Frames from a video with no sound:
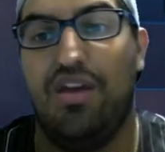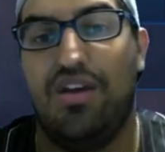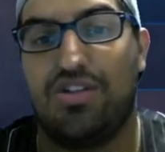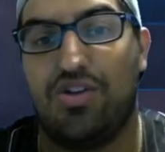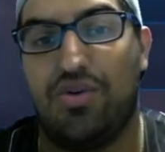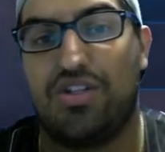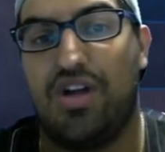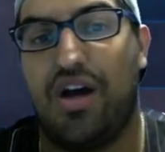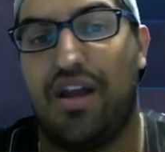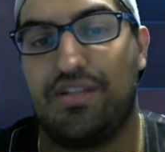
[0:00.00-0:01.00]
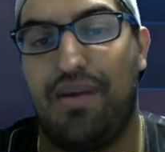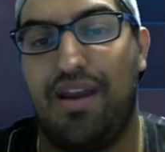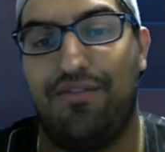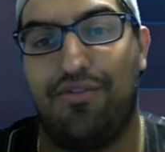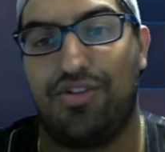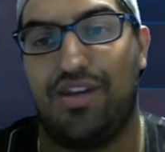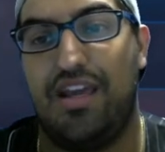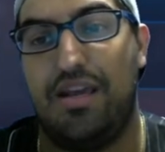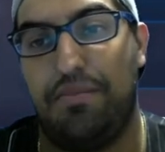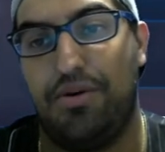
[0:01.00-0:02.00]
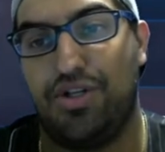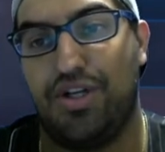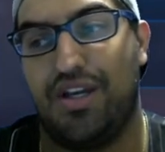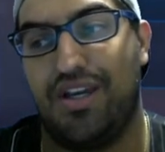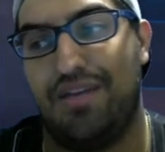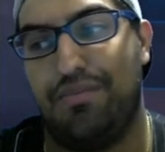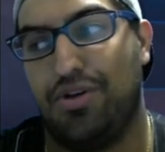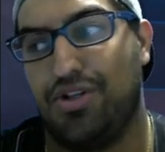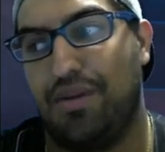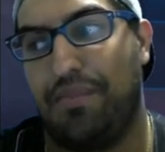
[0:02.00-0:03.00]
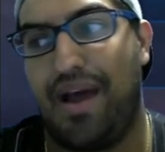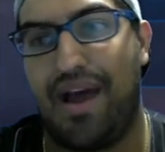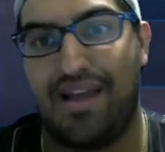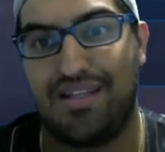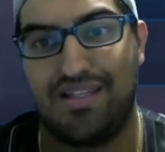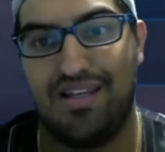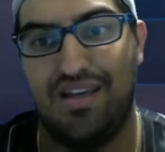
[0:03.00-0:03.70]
So it's not as painful to keep pushing past